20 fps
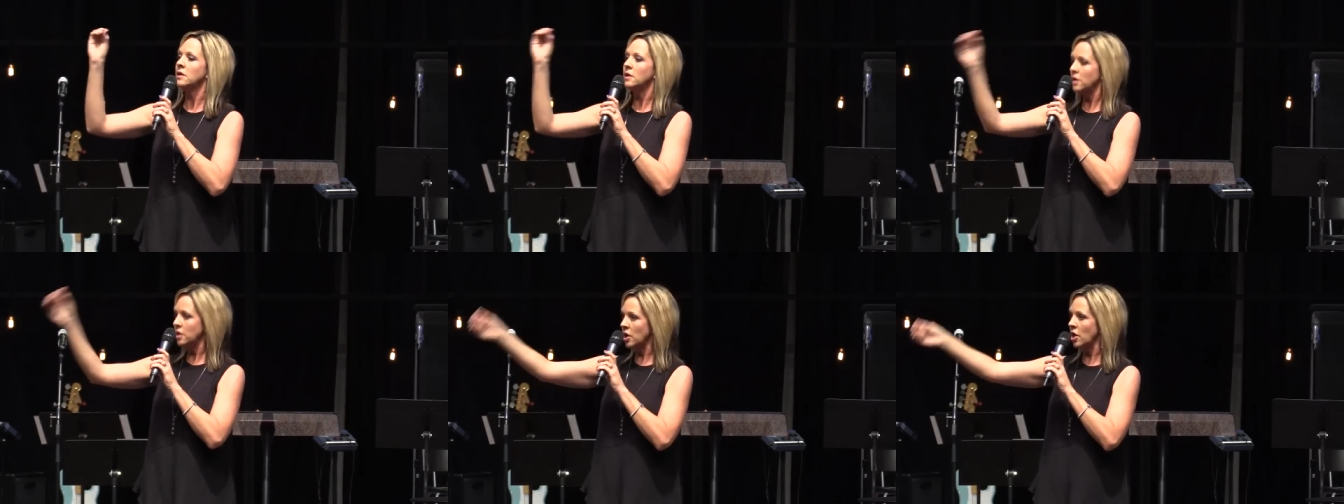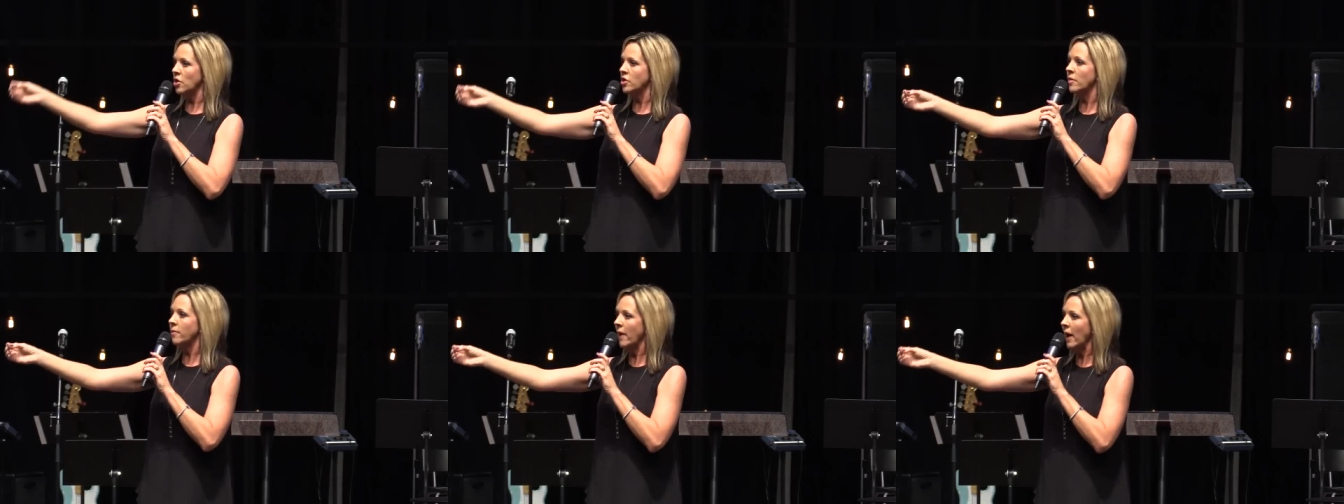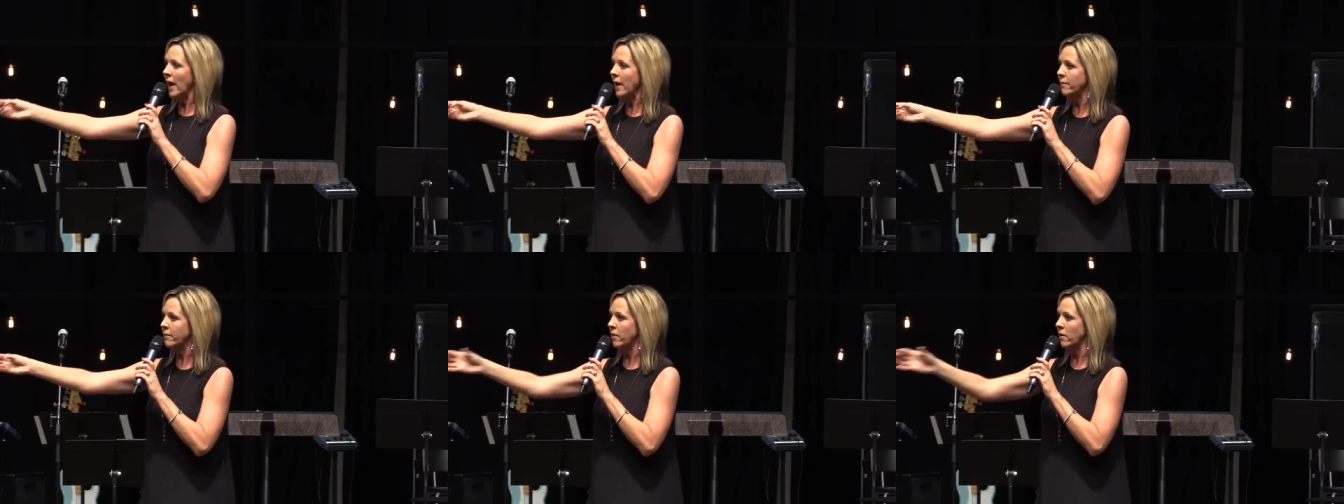you know the
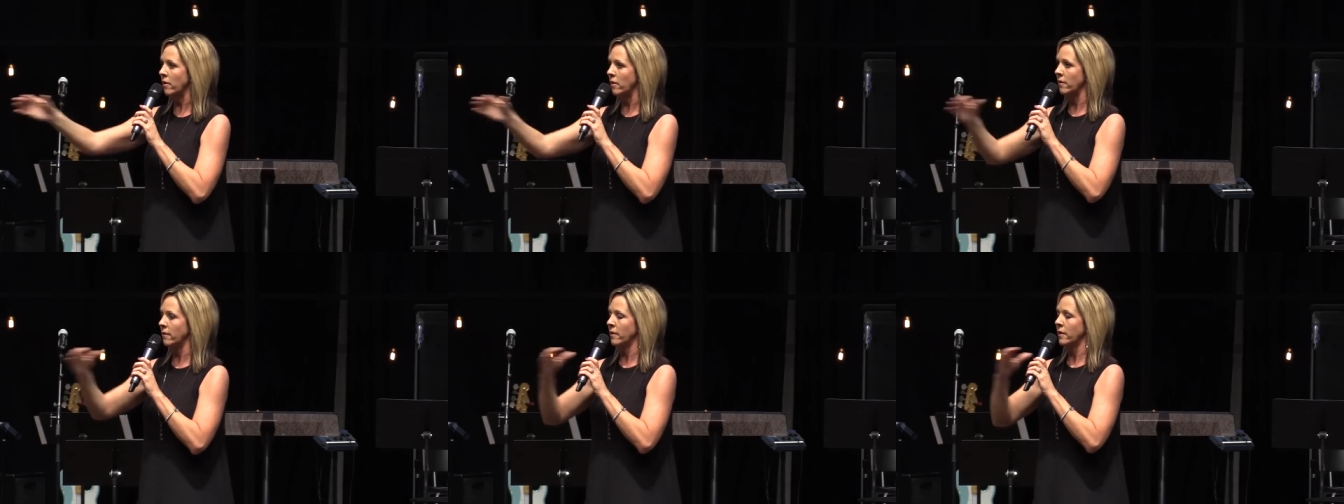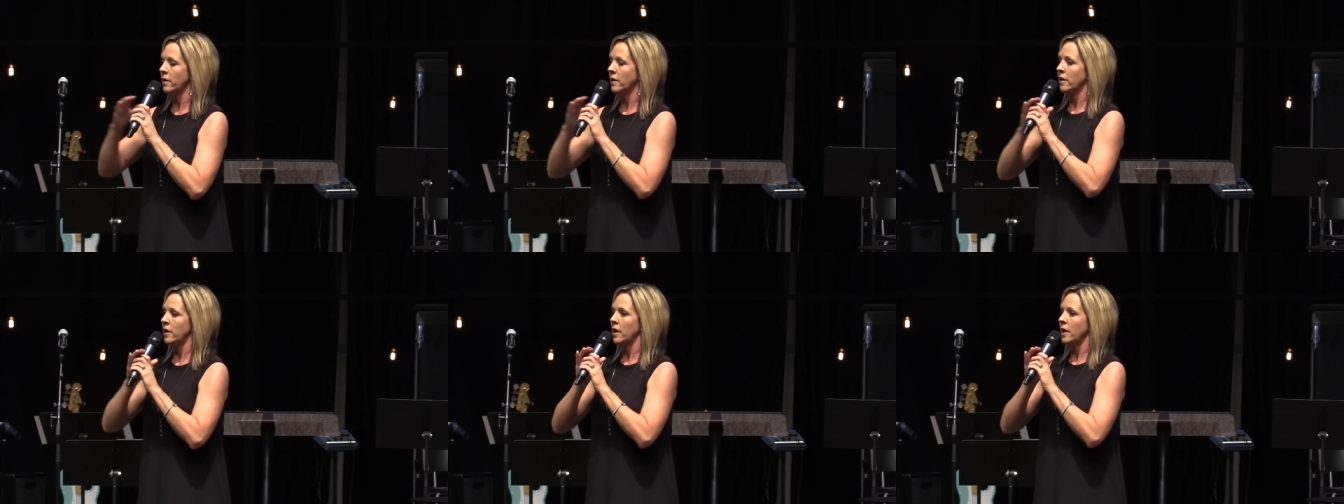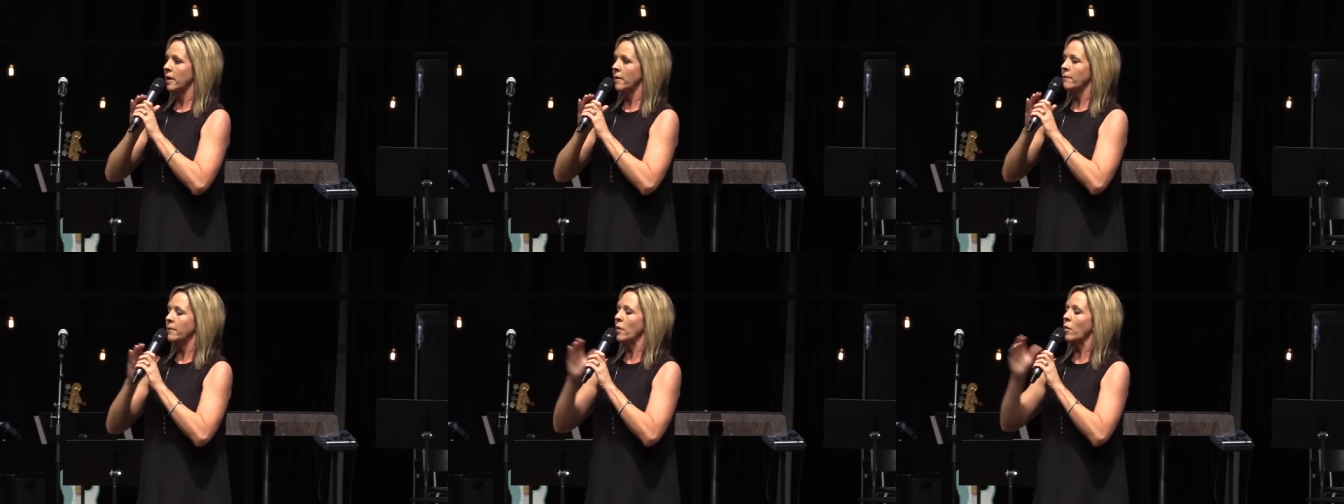bible
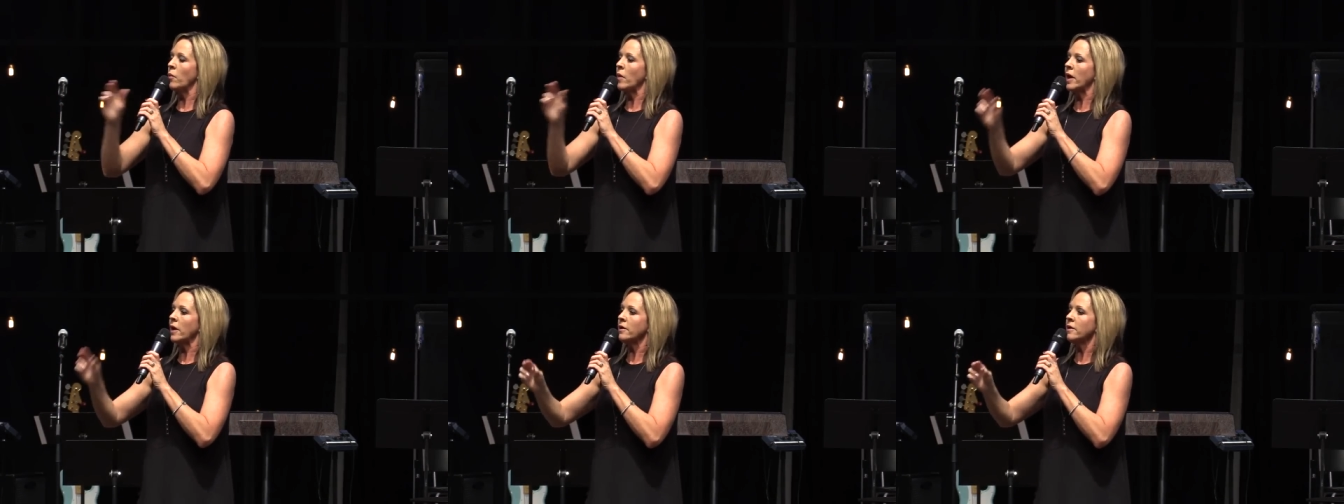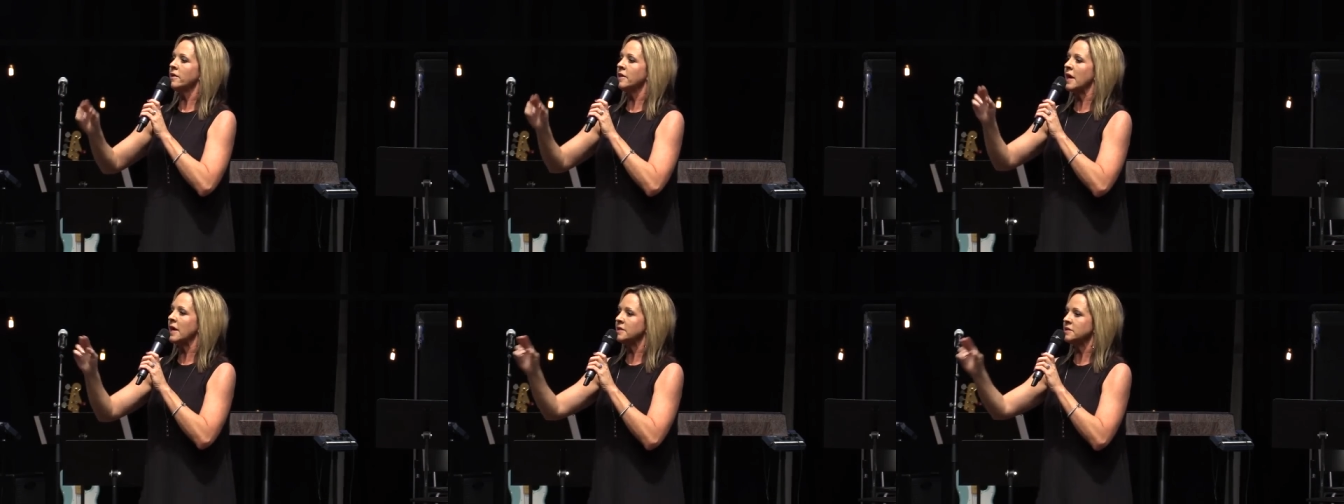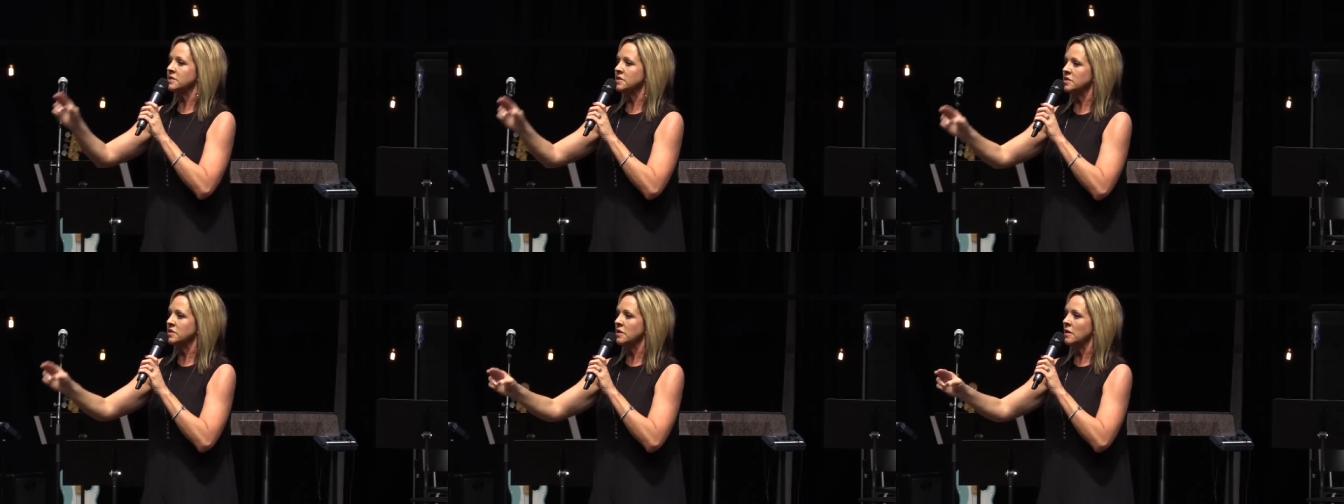but where did
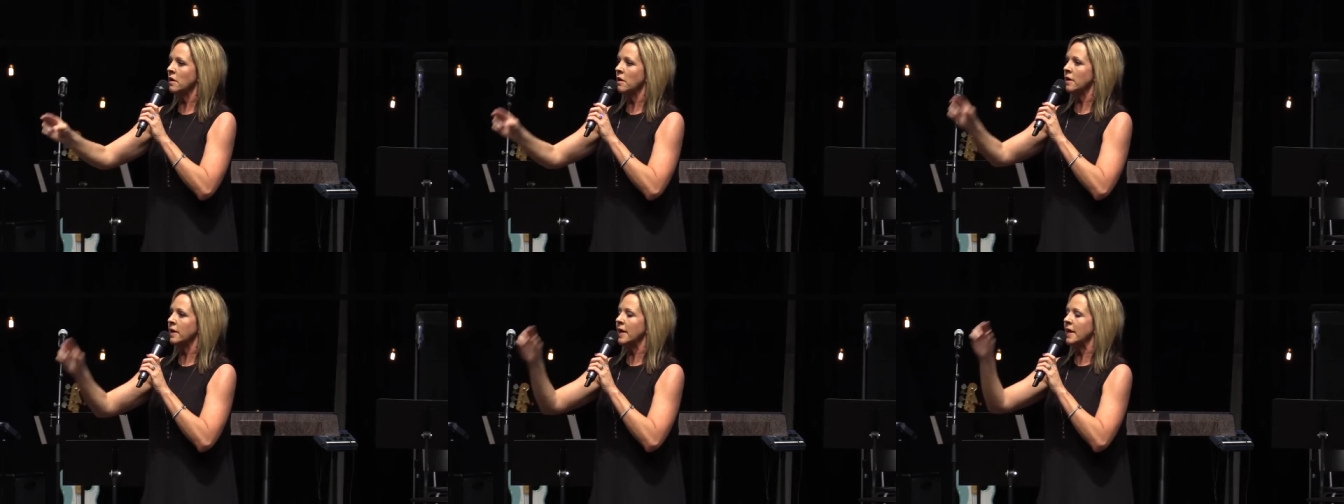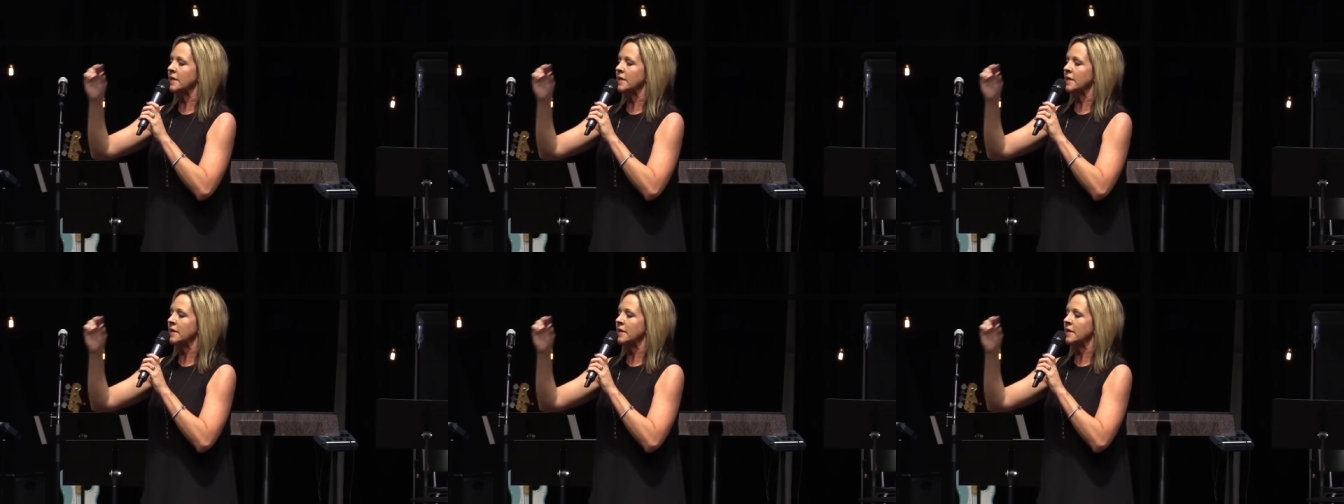that start?